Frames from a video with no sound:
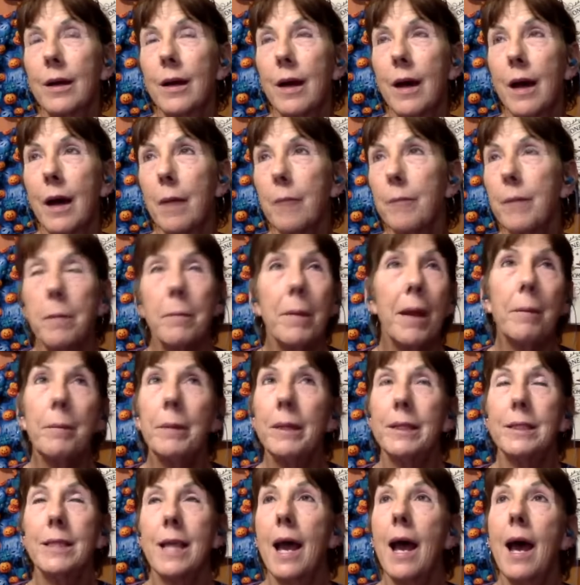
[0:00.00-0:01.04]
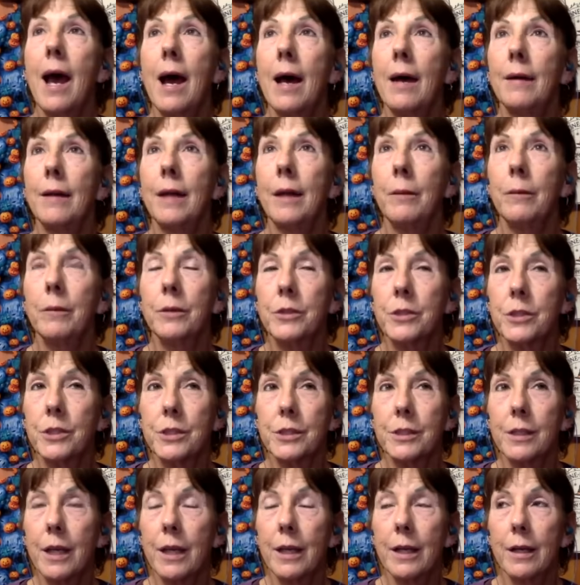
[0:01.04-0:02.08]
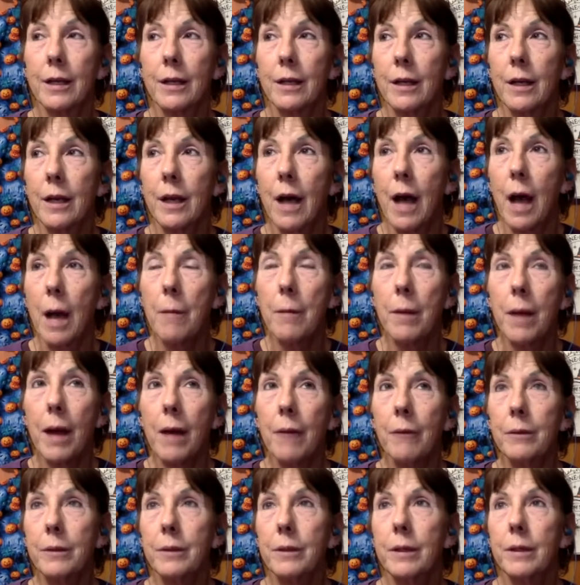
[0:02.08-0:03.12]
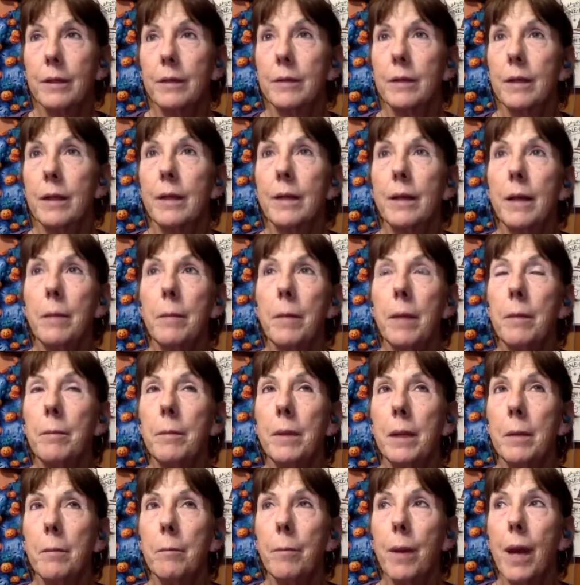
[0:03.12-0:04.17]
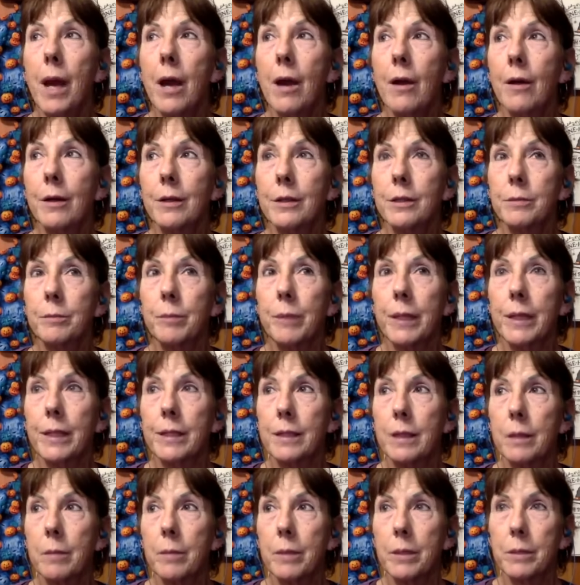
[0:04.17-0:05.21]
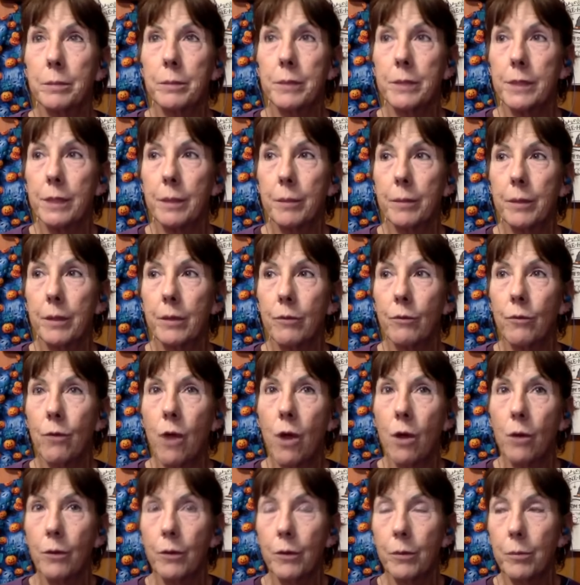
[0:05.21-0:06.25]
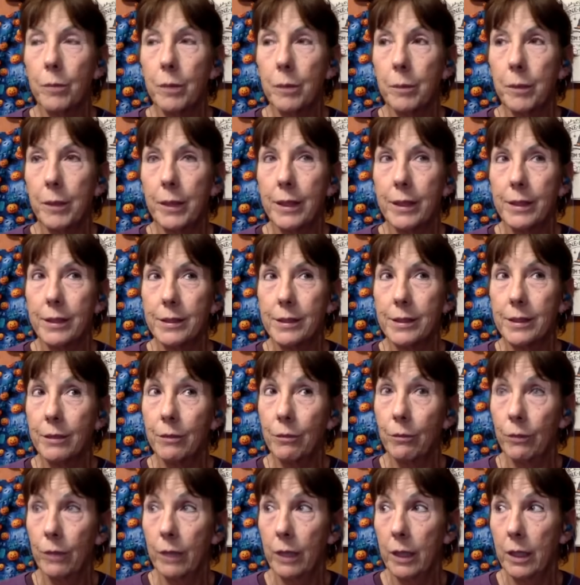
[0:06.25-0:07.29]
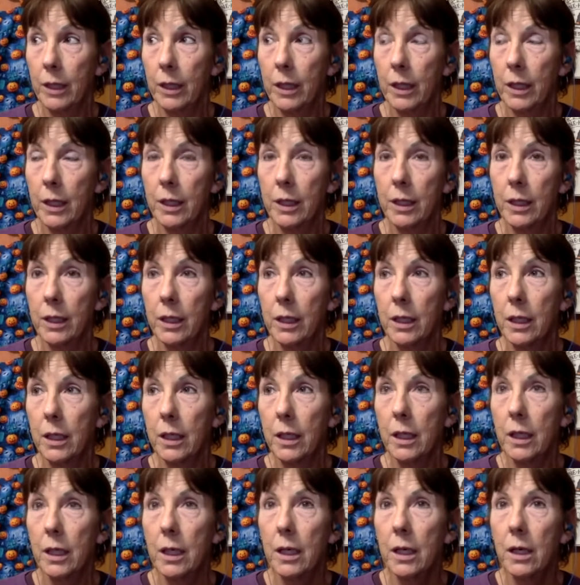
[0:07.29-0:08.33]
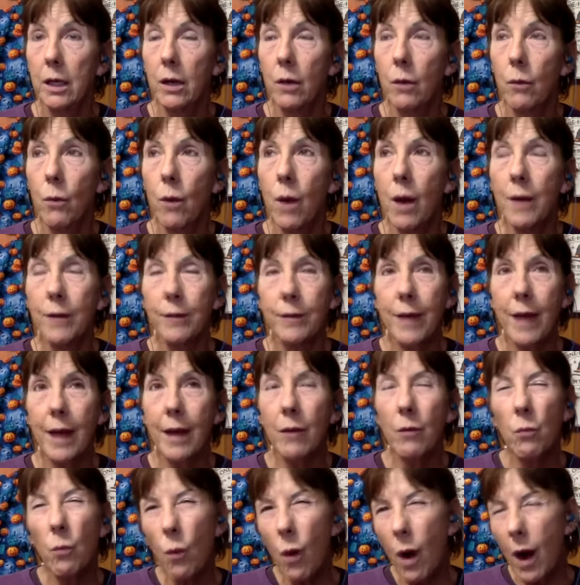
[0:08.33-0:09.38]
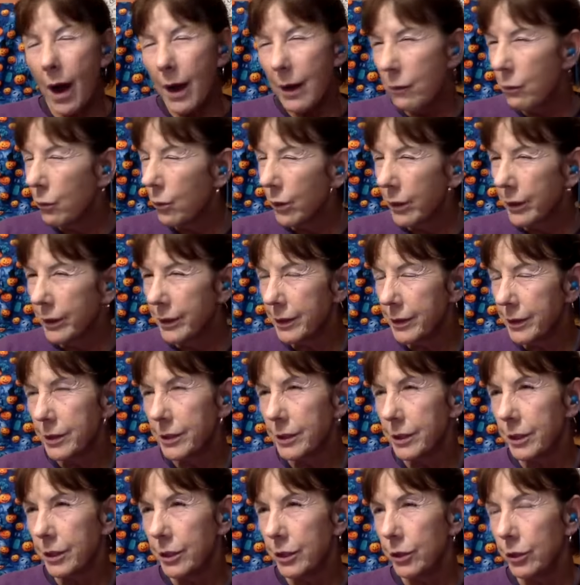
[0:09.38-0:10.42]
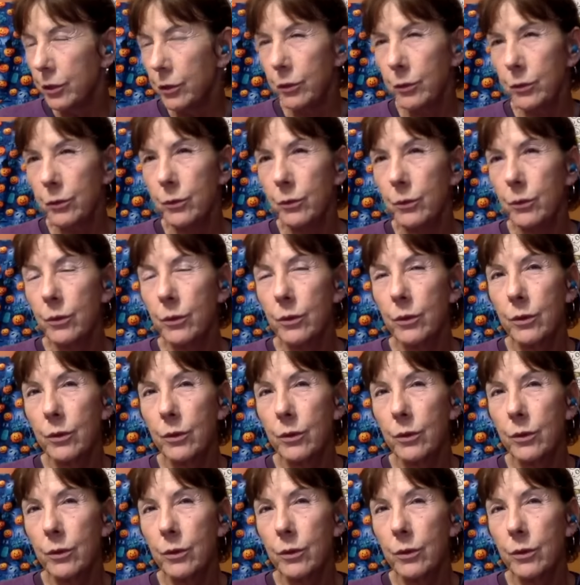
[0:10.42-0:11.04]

um, they made me sad. They were just like, I'm, I would, and they made me embarrassed because there must be something wrong with me because he really didn't want that. And why wouldn't you,